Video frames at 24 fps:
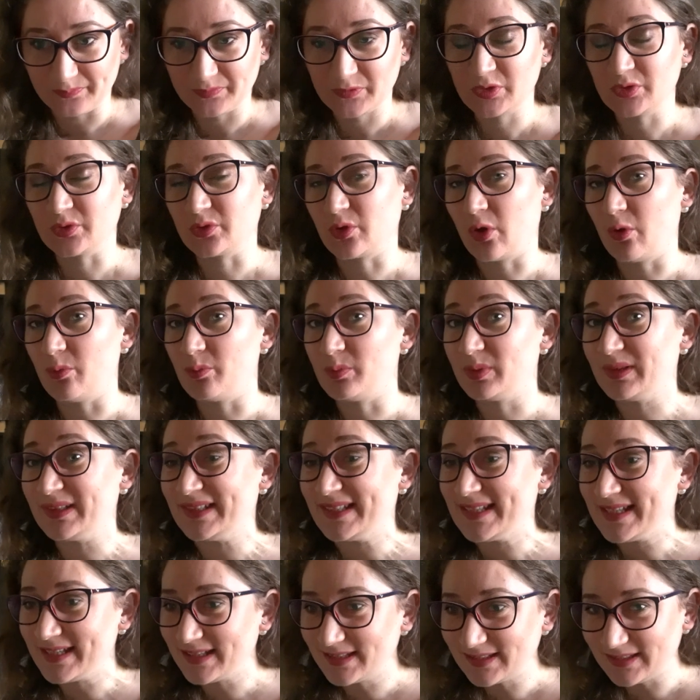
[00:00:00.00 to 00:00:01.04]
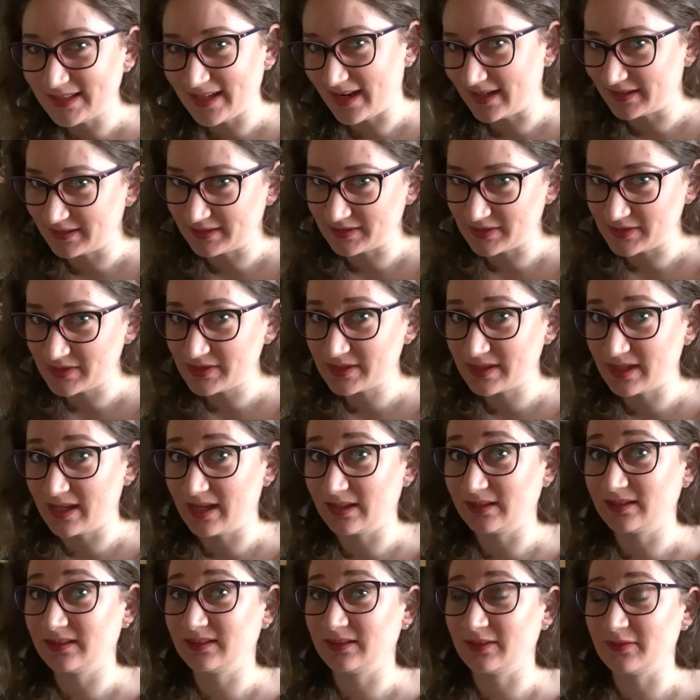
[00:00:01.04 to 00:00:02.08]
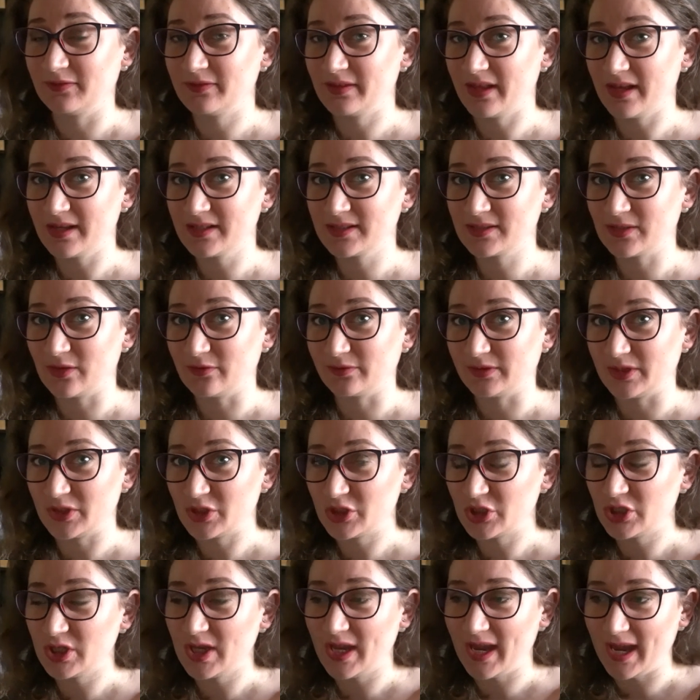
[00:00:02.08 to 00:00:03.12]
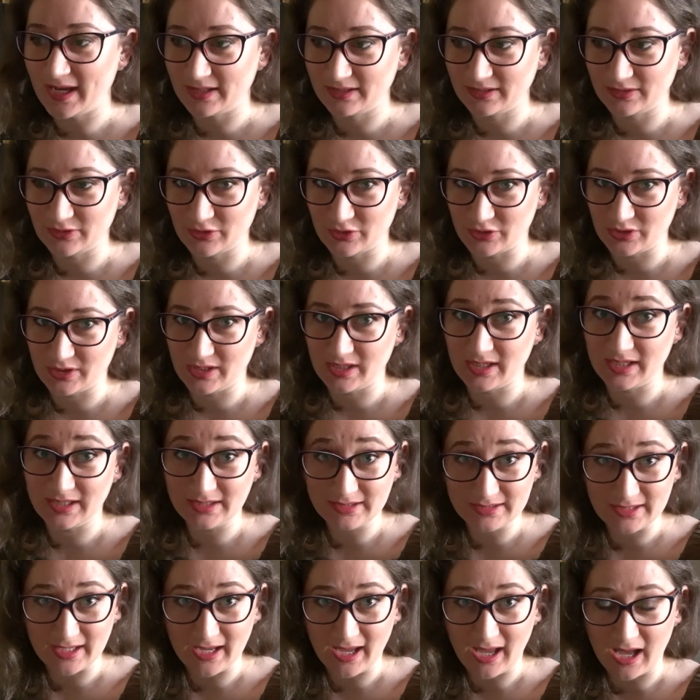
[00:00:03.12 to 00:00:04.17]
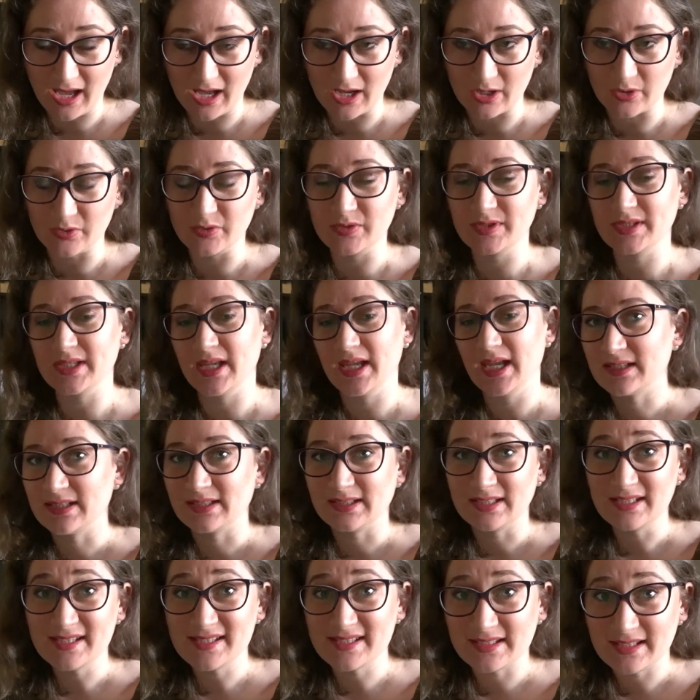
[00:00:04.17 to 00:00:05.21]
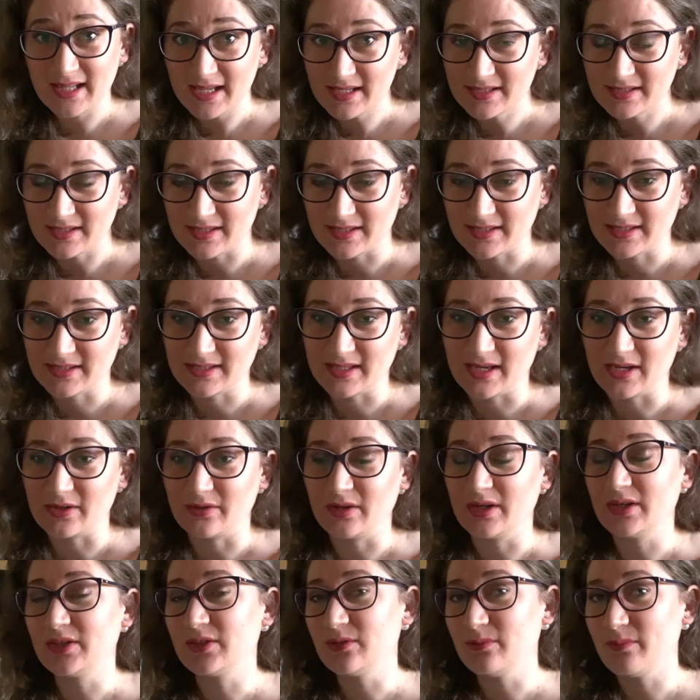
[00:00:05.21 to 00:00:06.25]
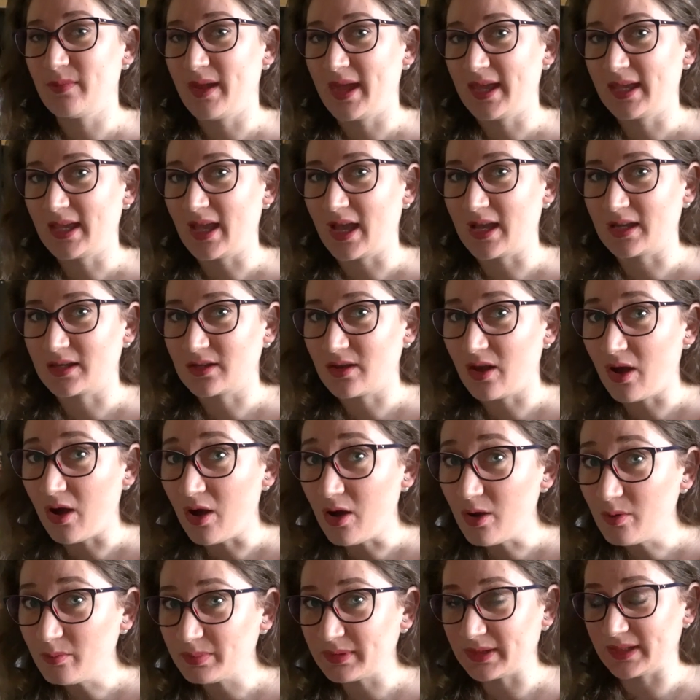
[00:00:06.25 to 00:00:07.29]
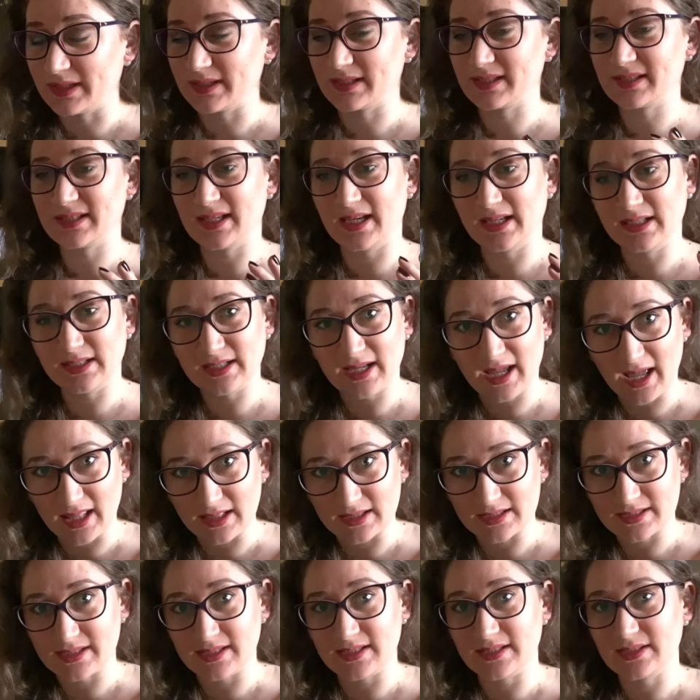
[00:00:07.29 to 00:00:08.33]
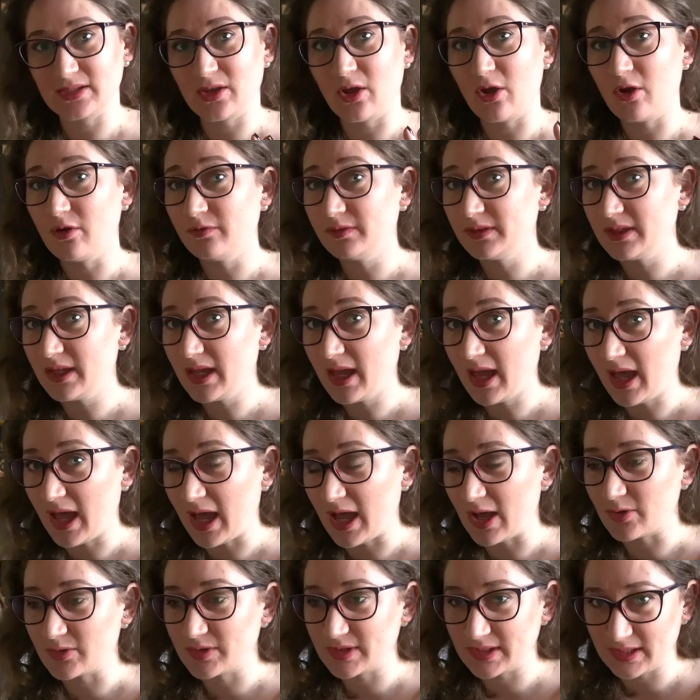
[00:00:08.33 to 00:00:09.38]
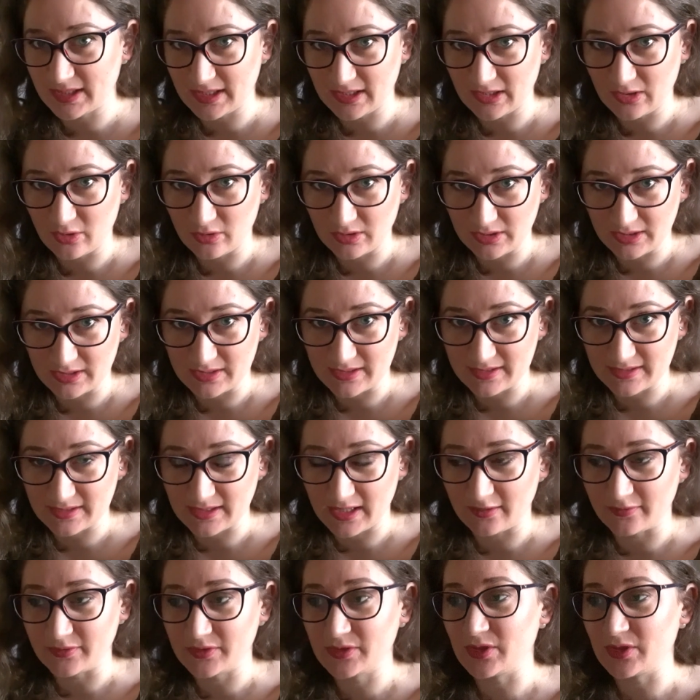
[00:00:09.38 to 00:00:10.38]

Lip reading: To completely understand the flux of the Qi energy in the house, it is necessary to make a complex analysis of the house itself.